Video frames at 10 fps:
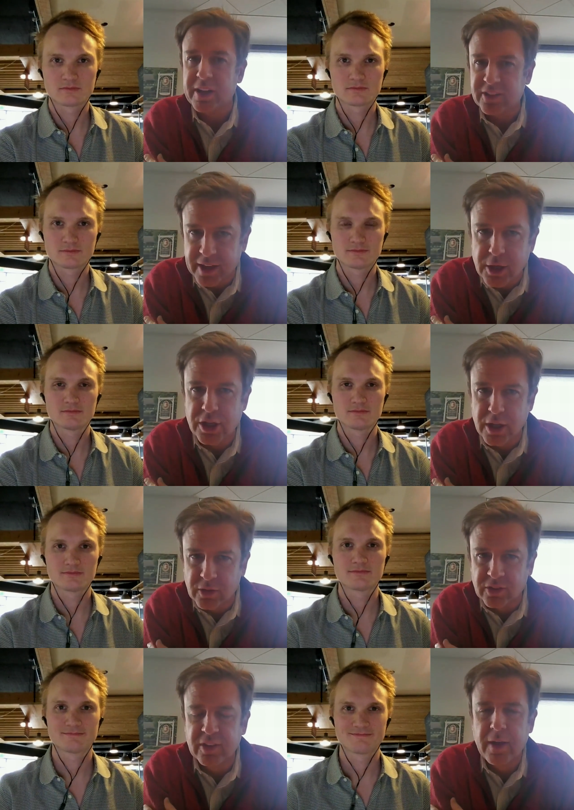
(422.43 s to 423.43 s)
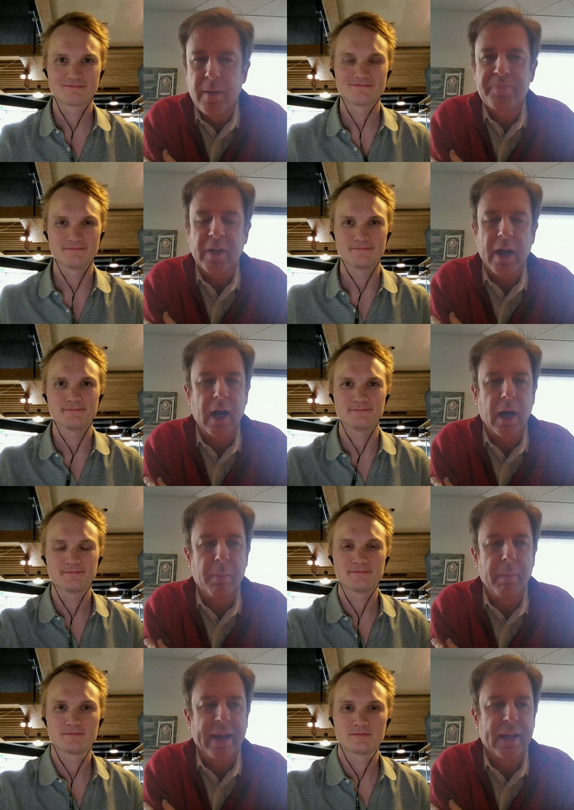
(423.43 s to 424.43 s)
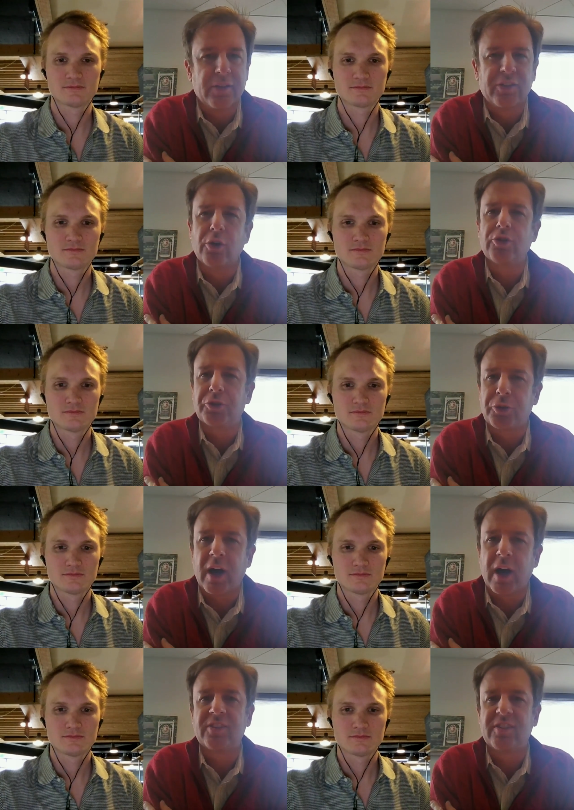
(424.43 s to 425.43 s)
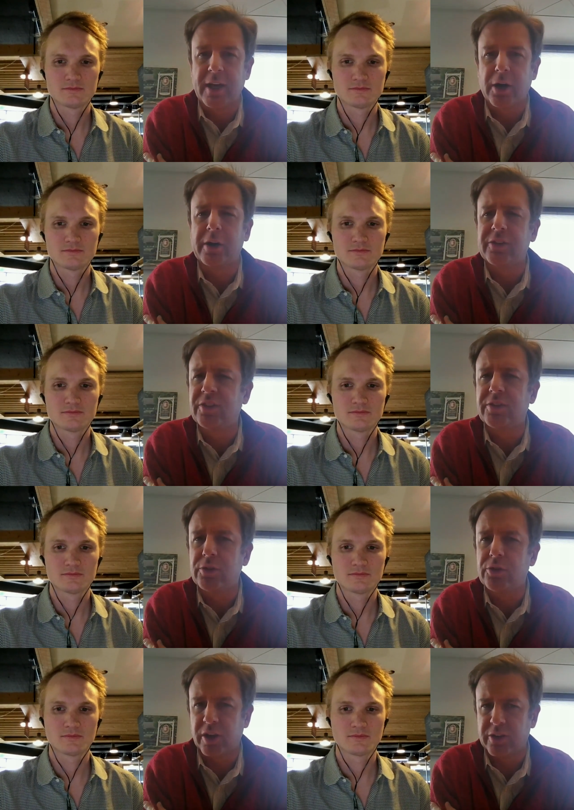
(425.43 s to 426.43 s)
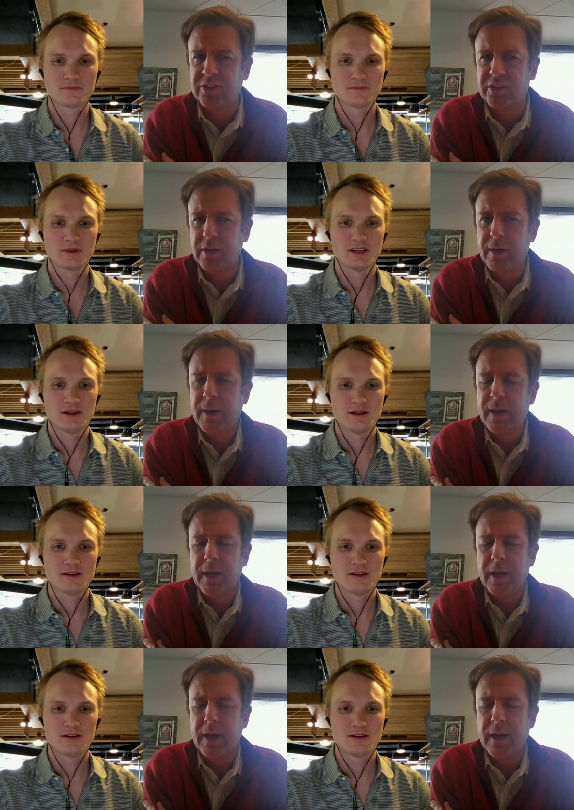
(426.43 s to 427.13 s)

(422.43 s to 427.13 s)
Speaker 1: policing issues, and social trust in our institutions.